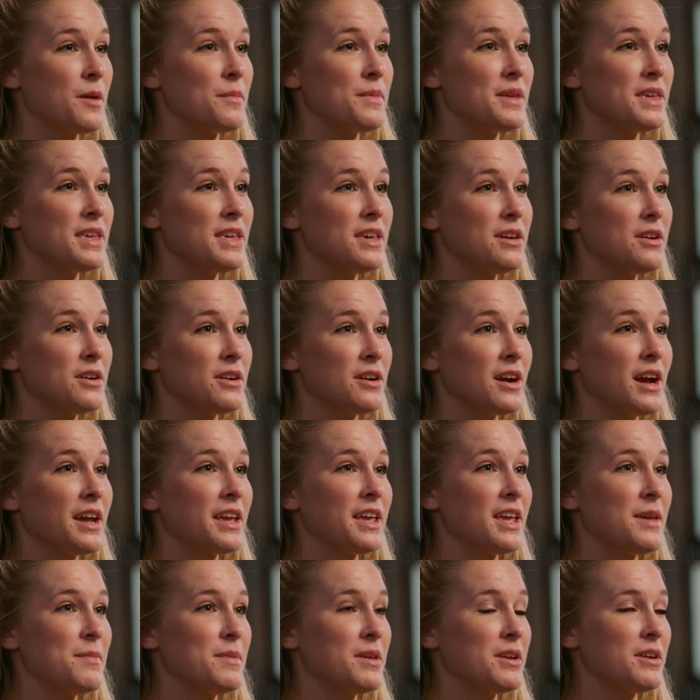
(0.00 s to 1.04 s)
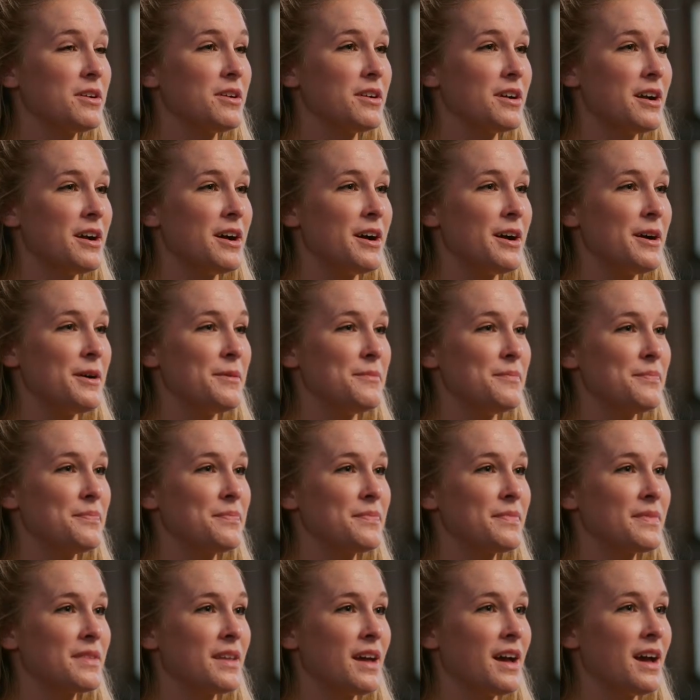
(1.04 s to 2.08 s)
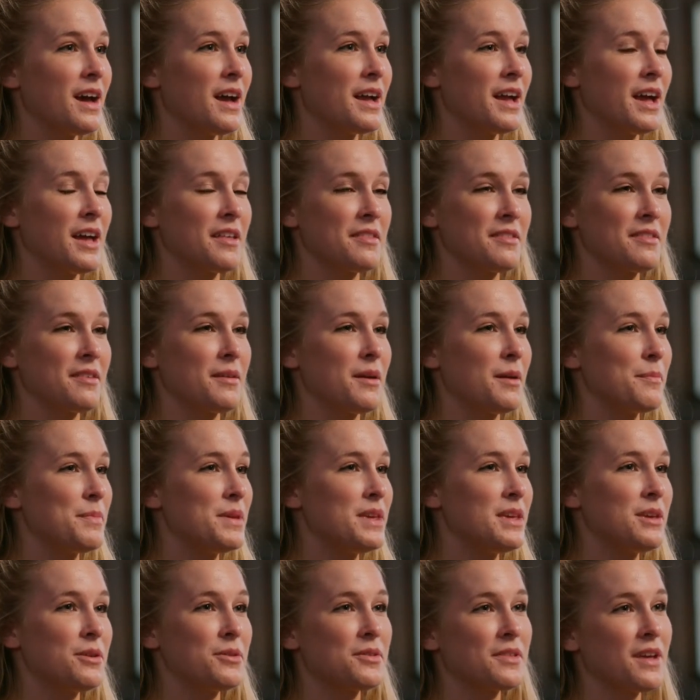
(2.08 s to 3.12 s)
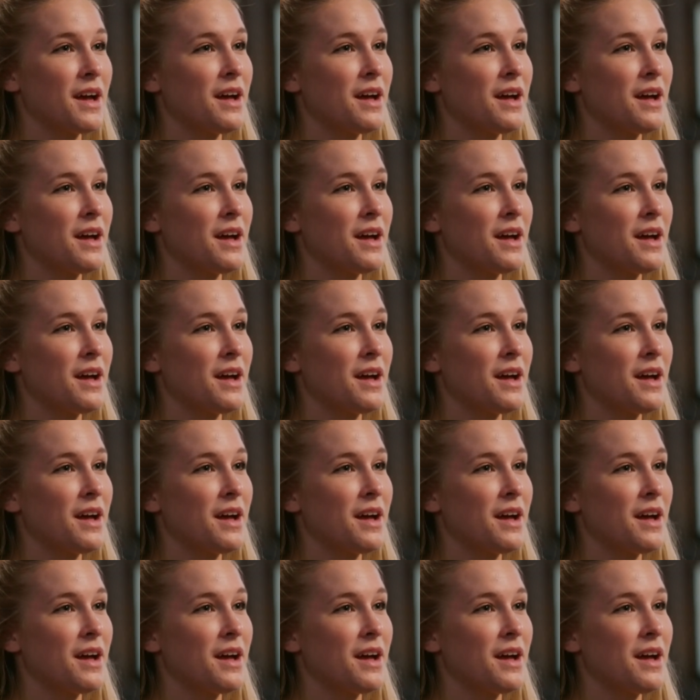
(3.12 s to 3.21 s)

come here, I came here, I got P.E.O